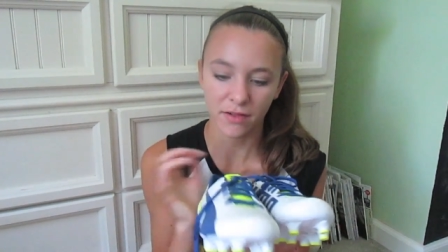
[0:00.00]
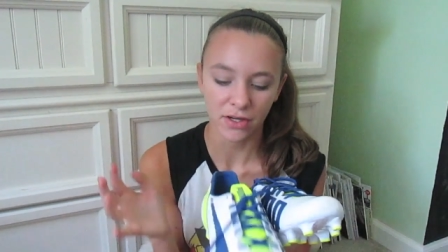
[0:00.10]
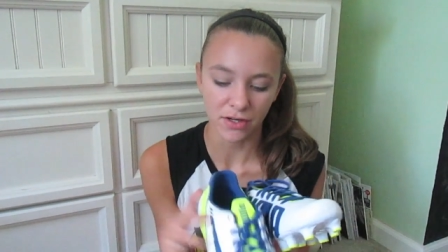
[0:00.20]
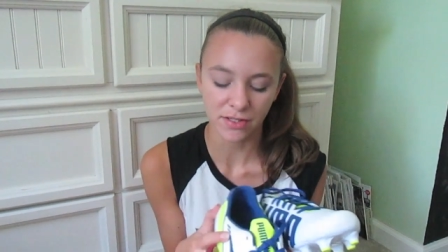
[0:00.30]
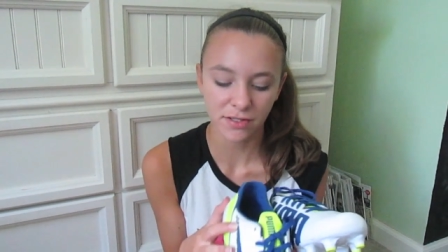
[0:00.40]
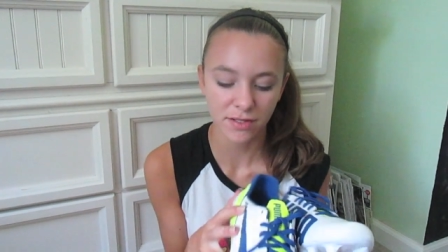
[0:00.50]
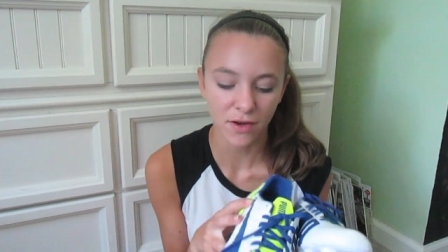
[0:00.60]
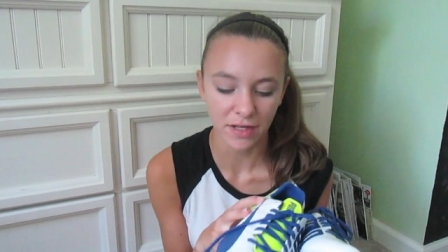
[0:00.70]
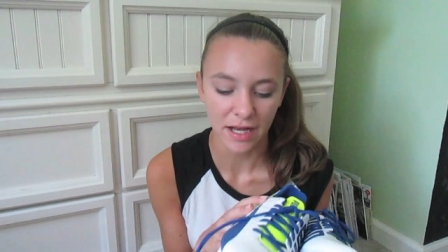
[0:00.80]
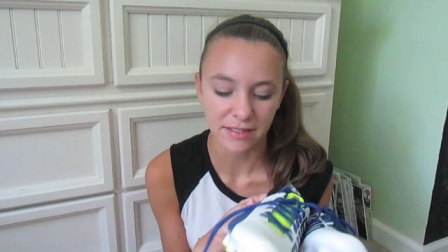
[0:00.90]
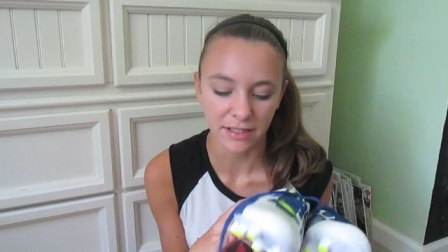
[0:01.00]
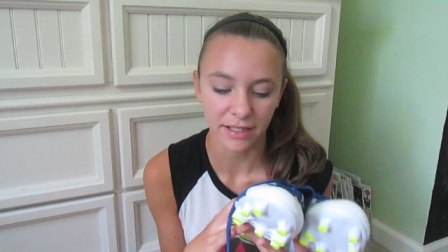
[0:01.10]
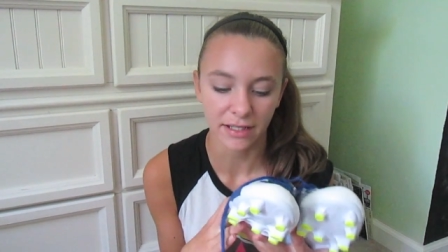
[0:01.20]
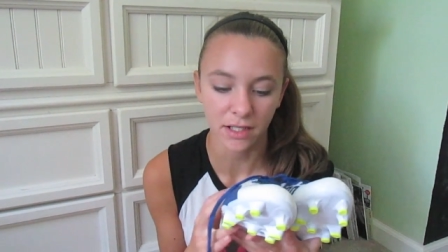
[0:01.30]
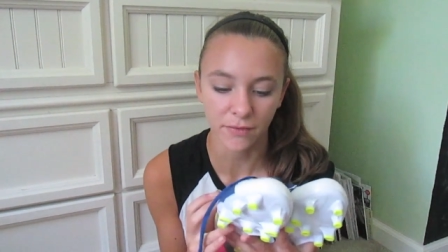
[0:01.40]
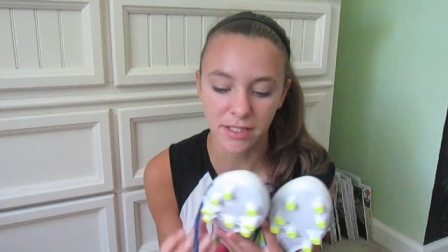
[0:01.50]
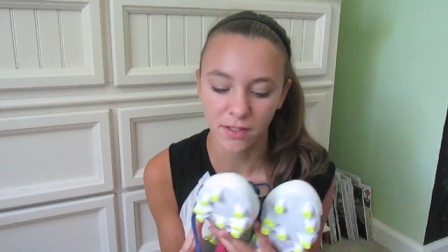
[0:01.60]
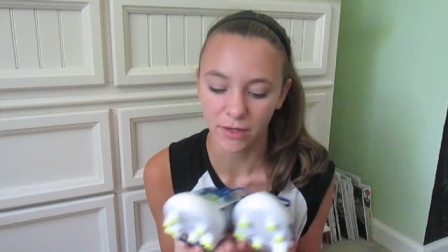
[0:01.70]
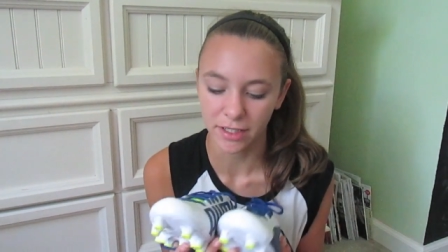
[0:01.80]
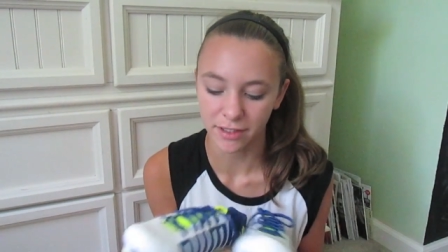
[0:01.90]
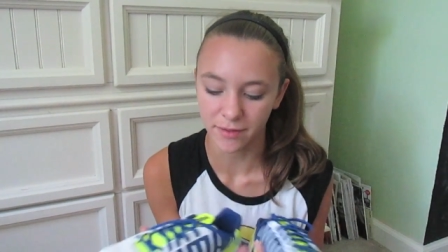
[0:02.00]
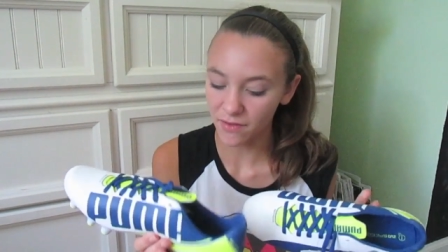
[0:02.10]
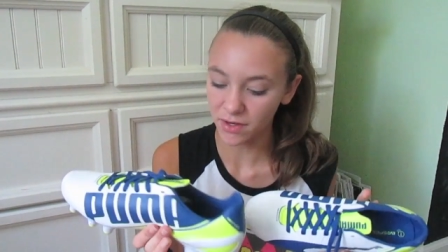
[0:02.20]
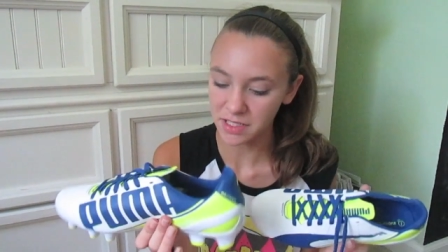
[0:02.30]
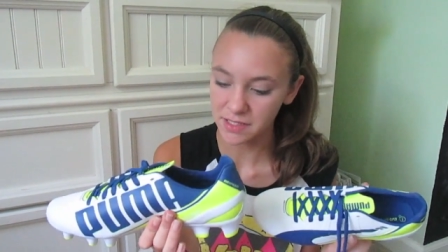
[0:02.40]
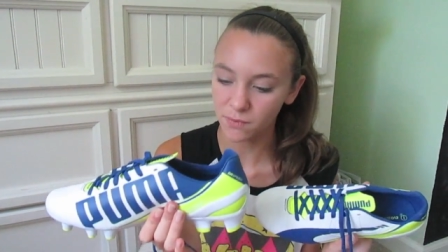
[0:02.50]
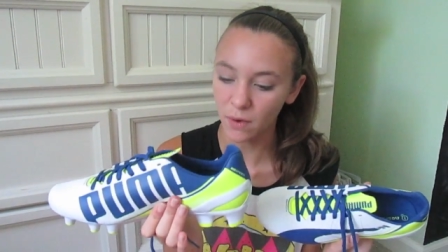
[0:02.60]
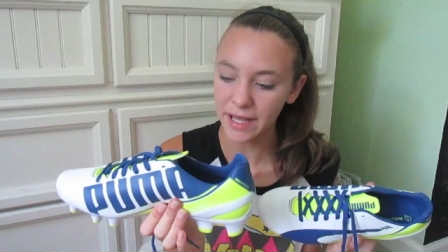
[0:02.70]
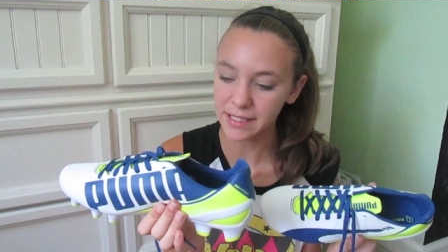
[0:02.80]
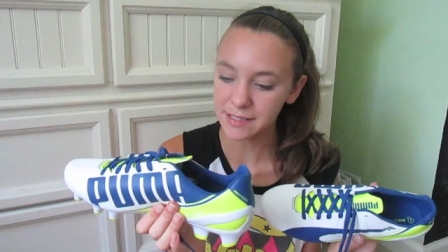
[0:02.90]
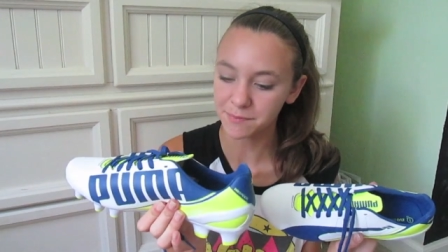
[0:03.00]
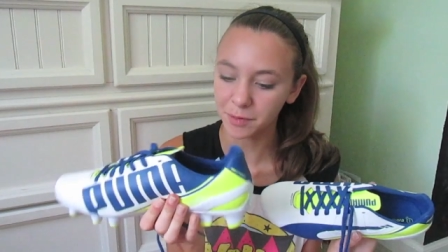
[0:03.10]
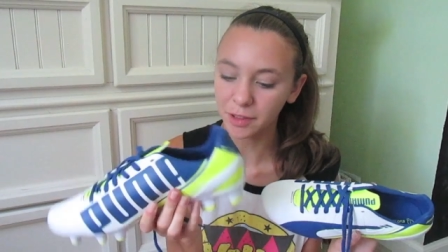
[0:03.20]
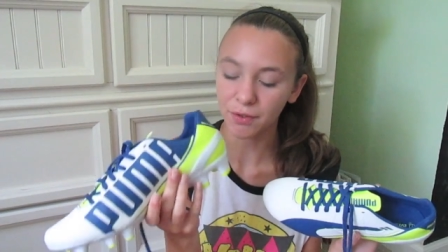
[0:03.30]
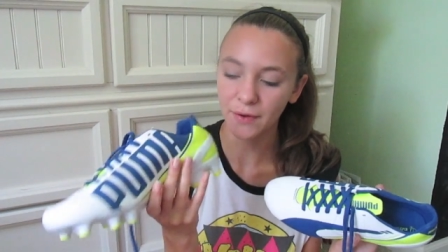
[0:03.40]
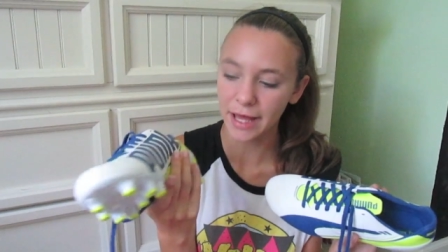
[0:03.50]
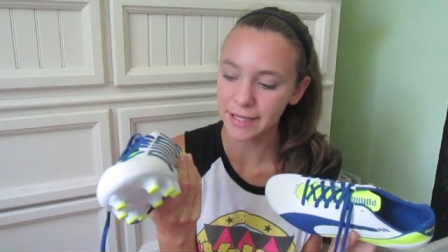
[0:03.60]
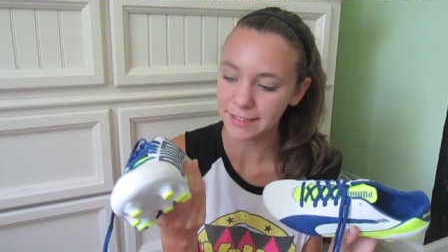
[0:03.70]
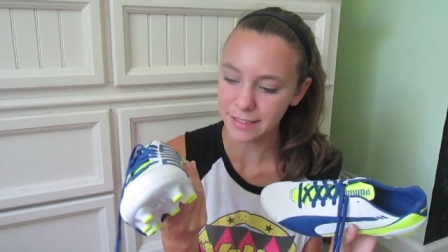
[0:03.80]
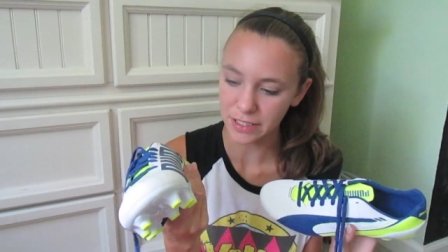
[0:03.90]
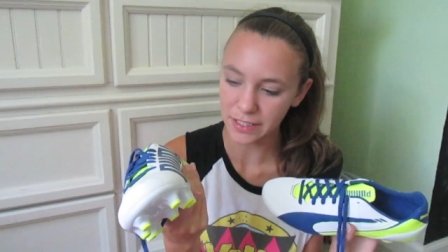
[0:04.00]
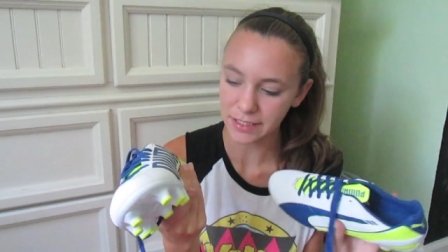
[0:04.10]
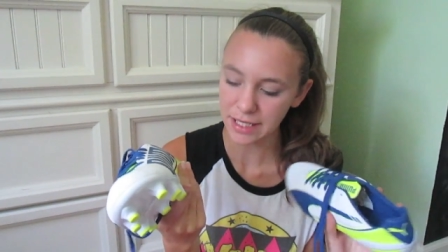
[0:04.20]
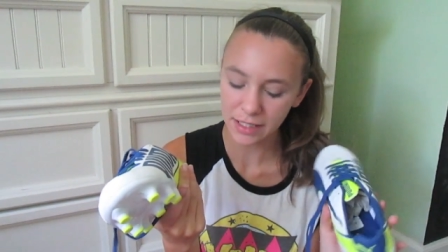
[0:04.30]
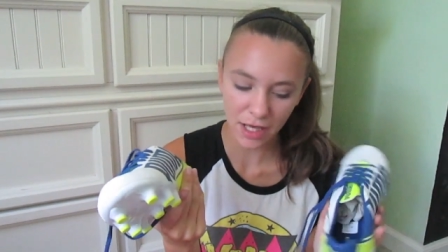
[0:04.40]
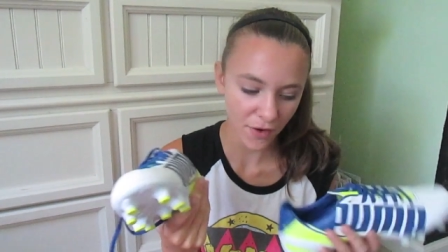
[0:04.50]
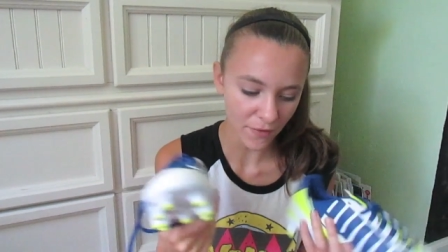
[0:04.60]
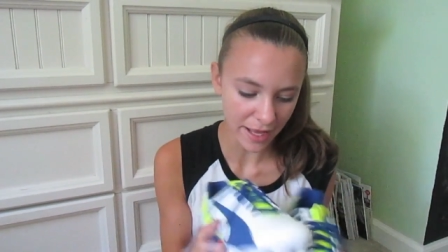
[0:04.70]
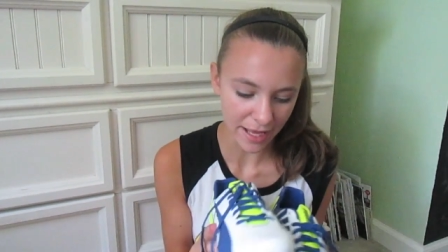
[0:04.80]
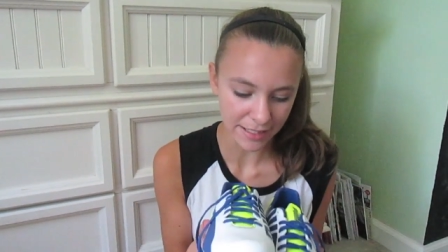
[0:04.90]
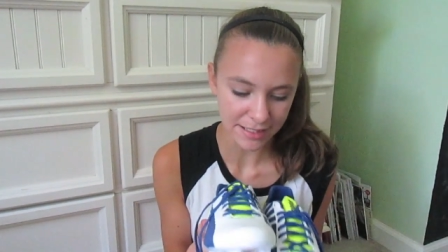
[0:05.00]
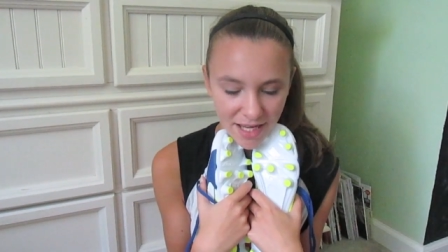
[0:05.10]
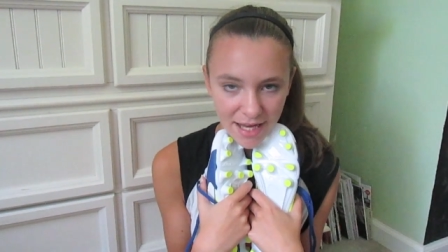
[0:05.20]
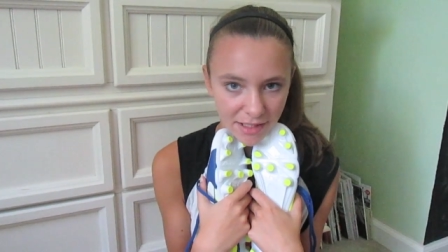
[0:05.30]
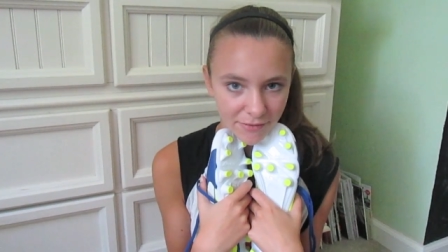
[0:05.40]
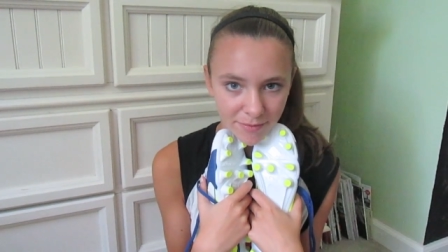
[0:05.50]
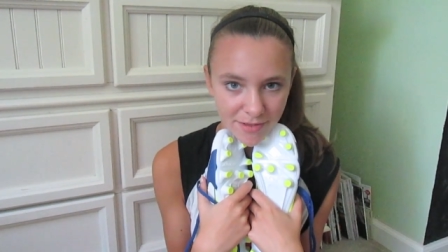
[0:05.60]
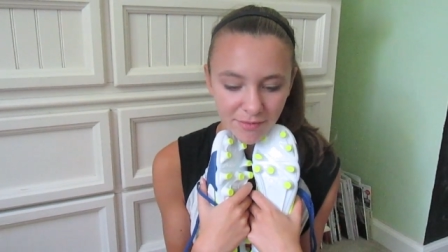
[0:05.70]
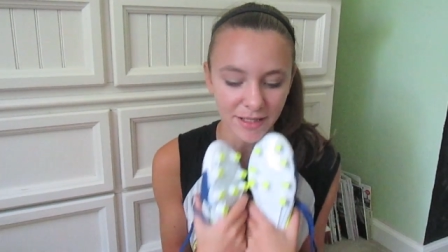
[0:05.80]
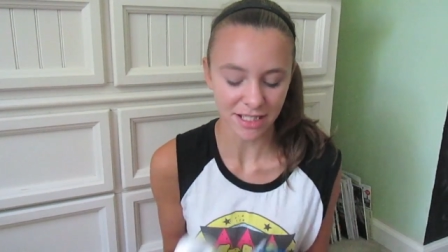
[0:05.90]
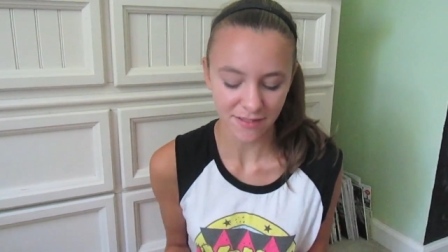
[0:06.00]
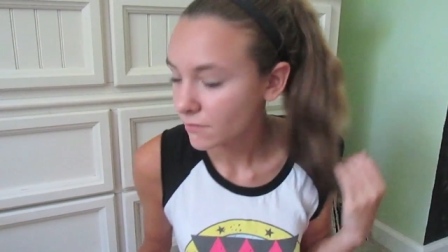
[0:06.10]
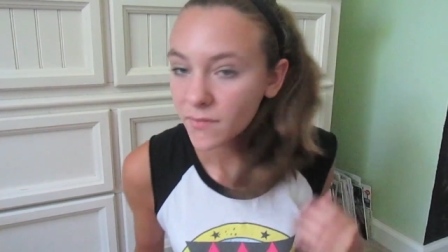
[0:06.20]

They're so nice. I cannot wait to wear them. They're just white, blue, and neon yellow, and I love them so much.